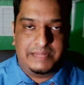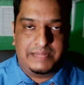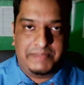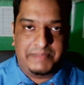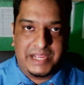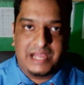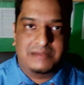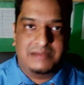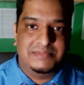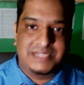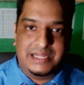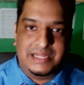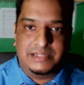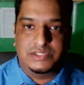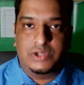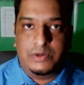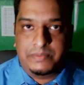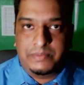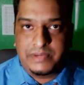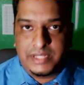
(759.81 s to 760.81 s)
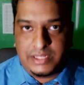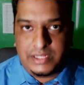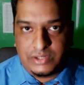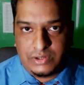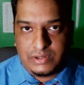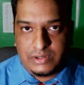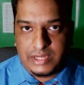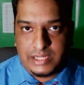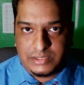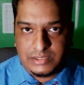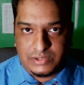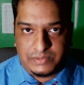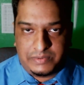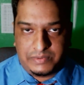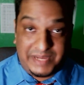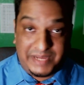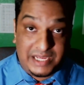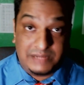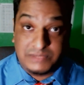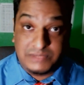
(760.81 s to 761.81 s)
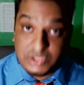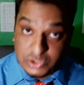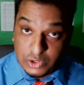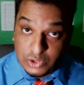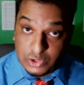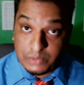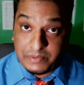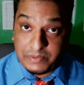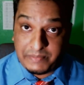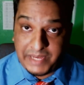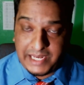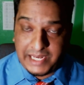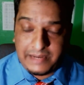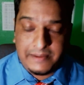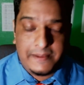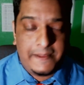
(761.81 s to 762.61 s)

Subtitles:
It becomes L-dopa, and then L-dopa becomes dopamine.